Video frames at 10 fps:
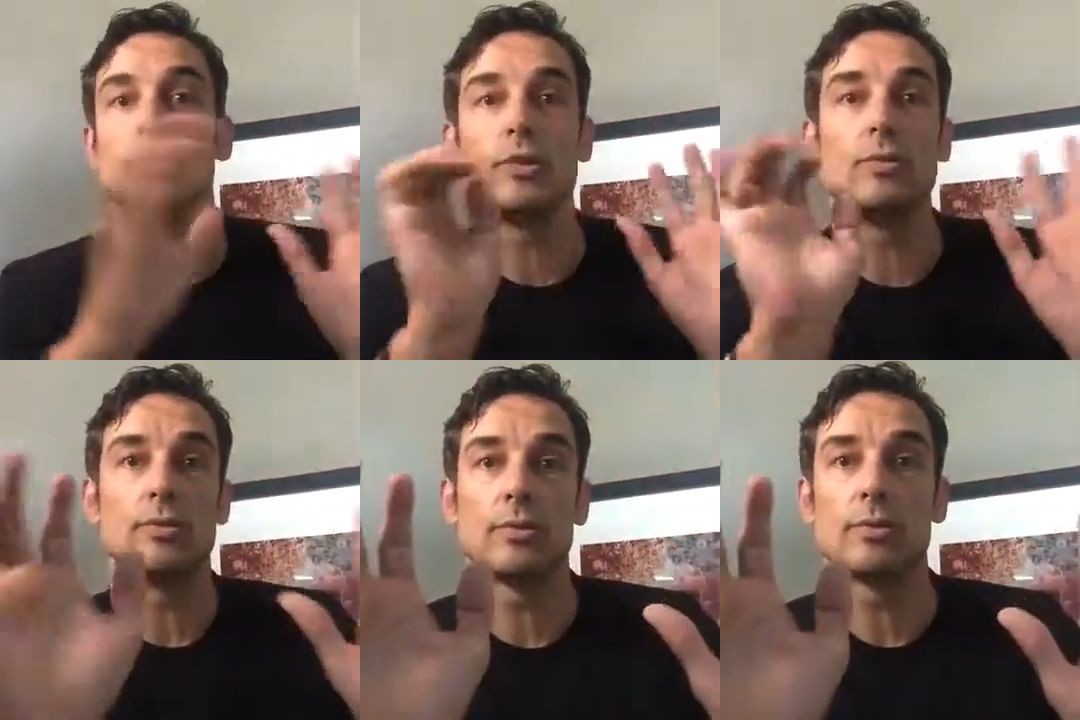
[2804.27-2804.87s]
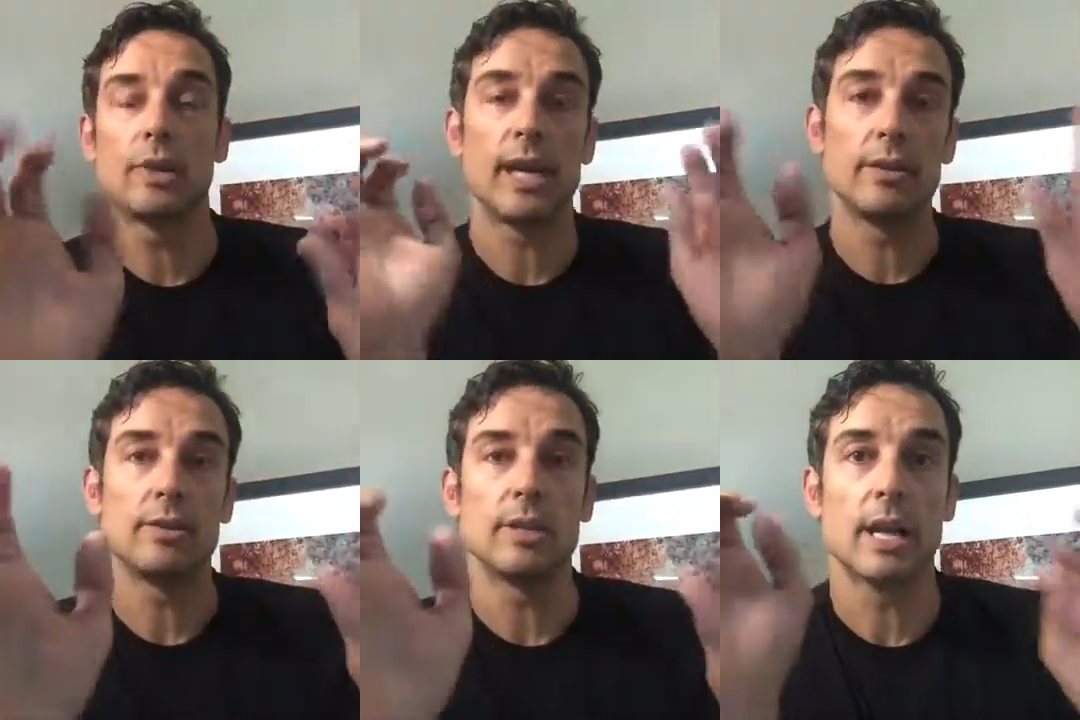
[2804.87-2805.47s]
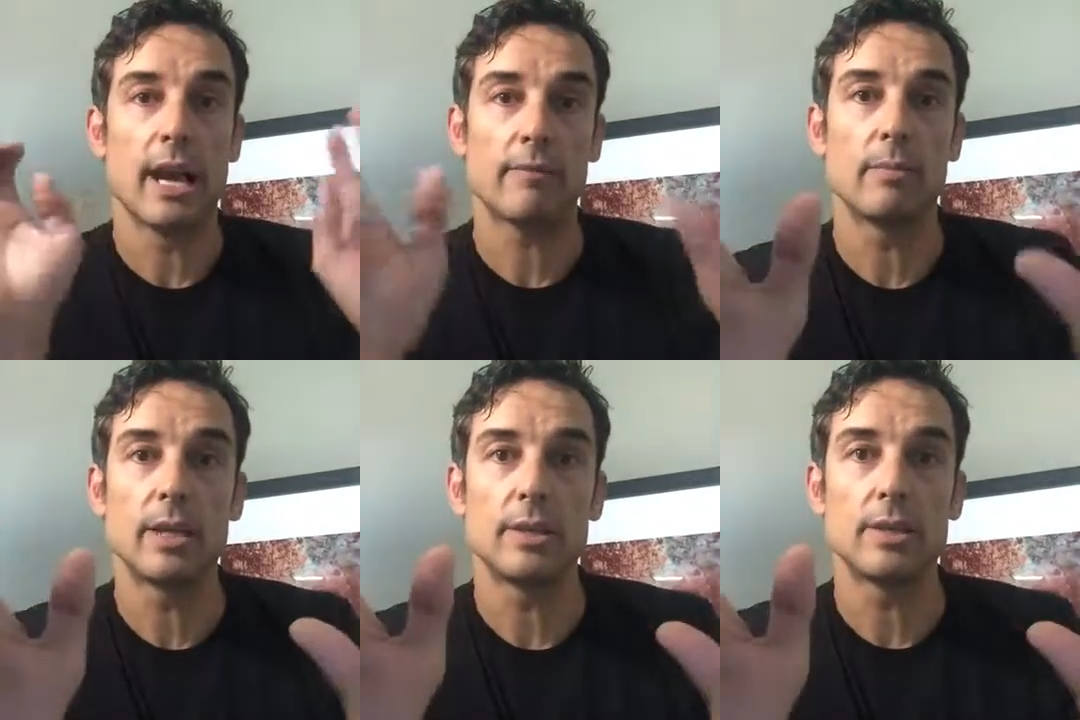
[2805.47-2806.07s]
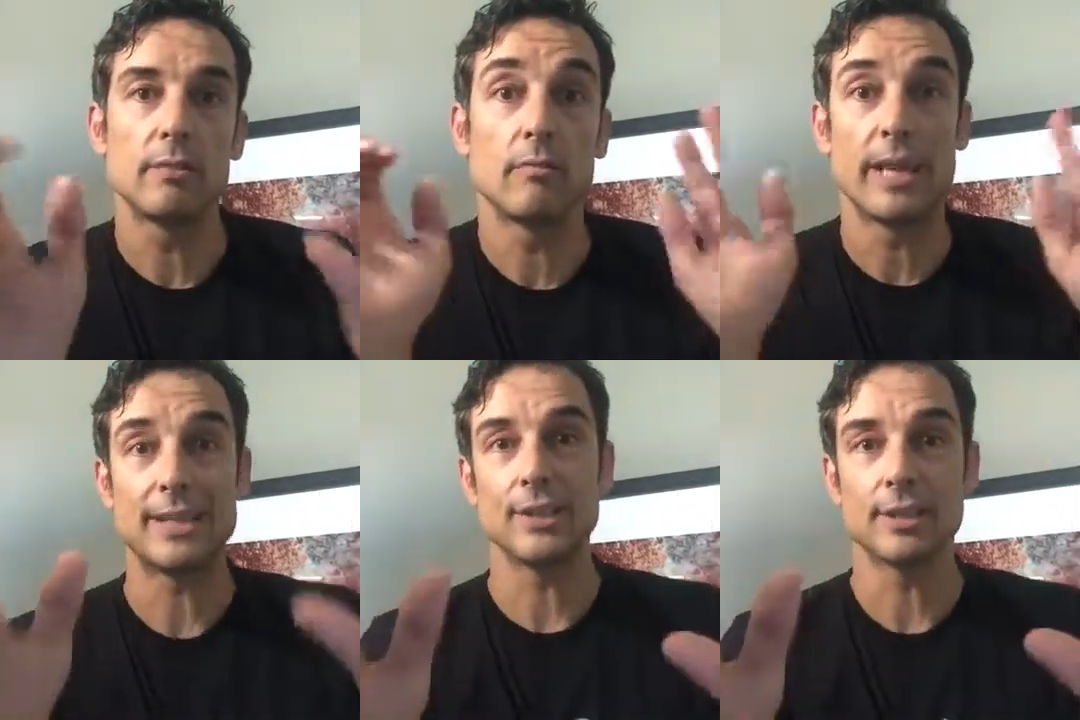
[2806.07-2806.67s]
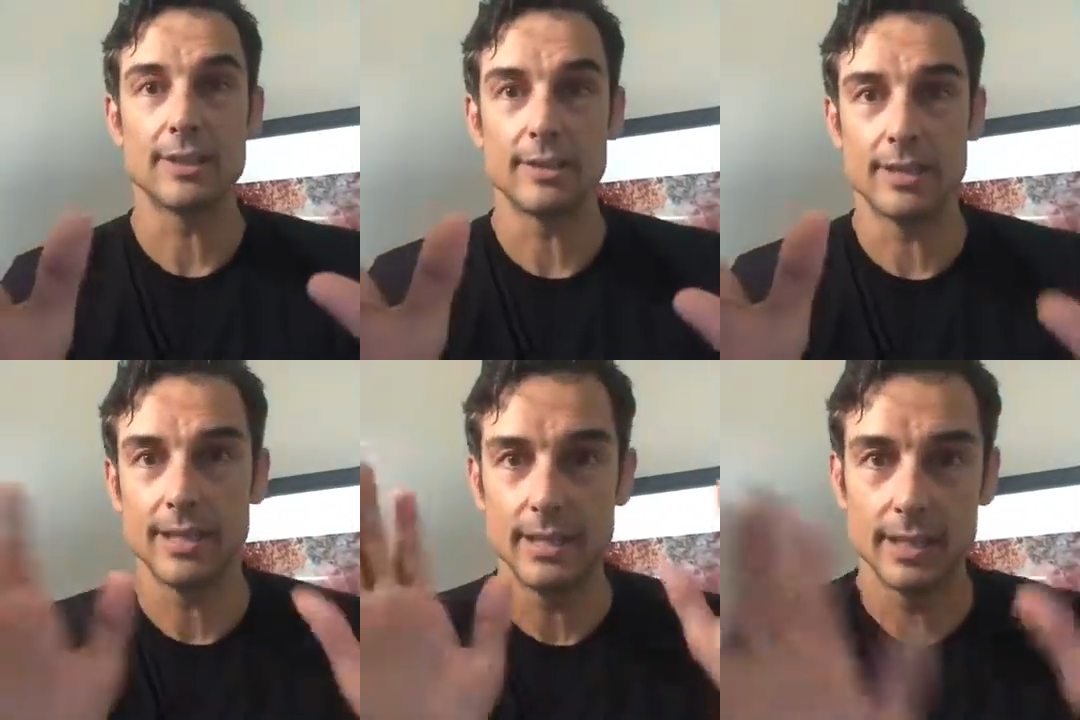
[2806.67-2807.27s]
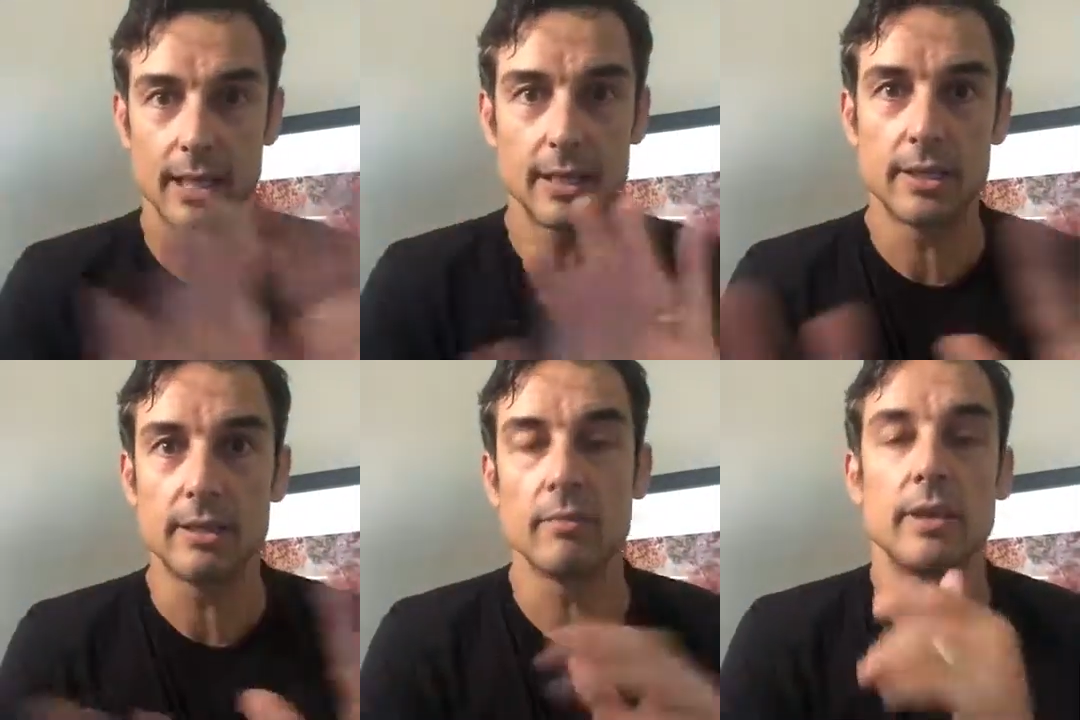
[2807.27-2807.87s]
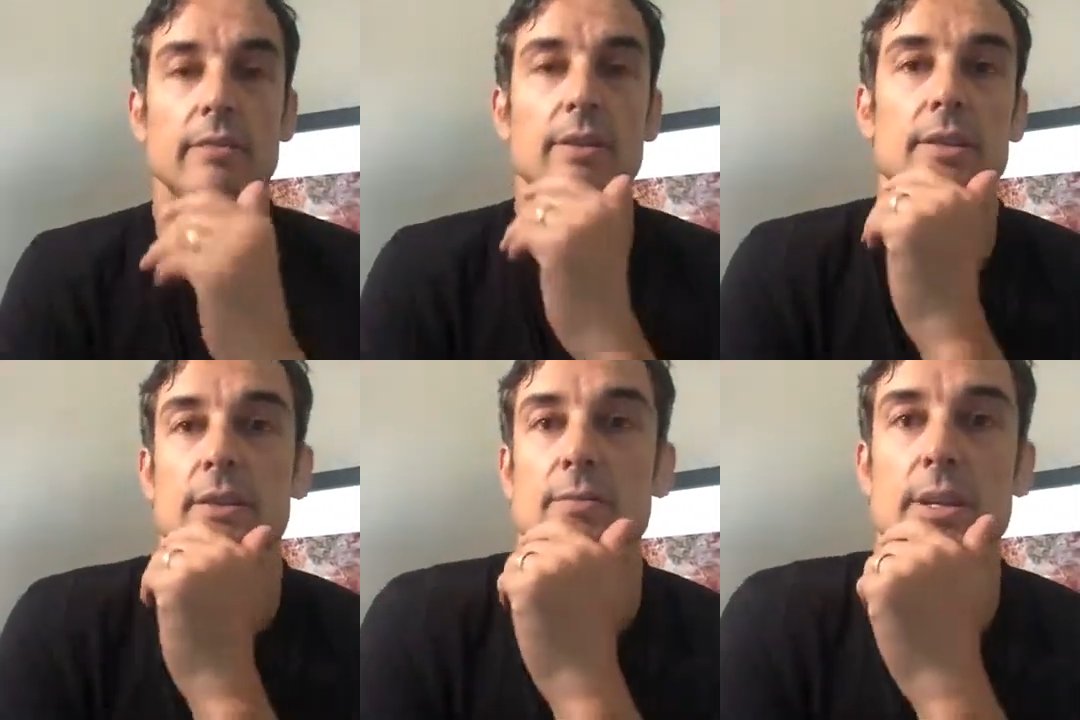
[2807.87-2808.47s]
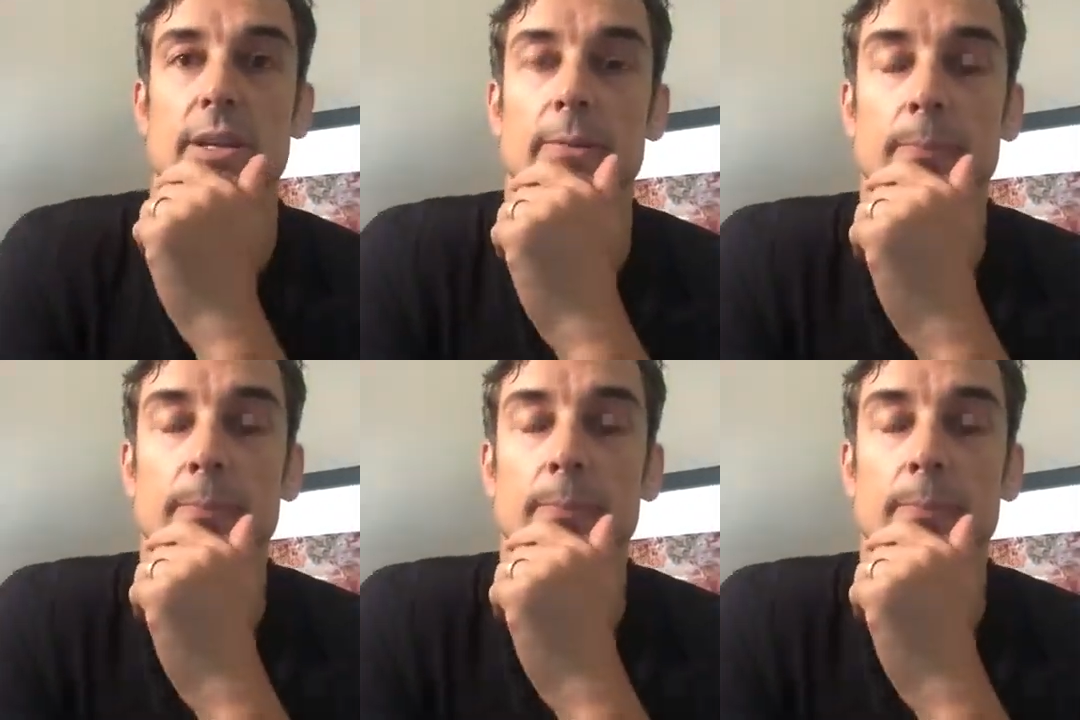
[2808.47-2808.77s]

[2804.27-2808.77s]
juice, energy, affirmation, righteousness, indignation, whatever it's going to be.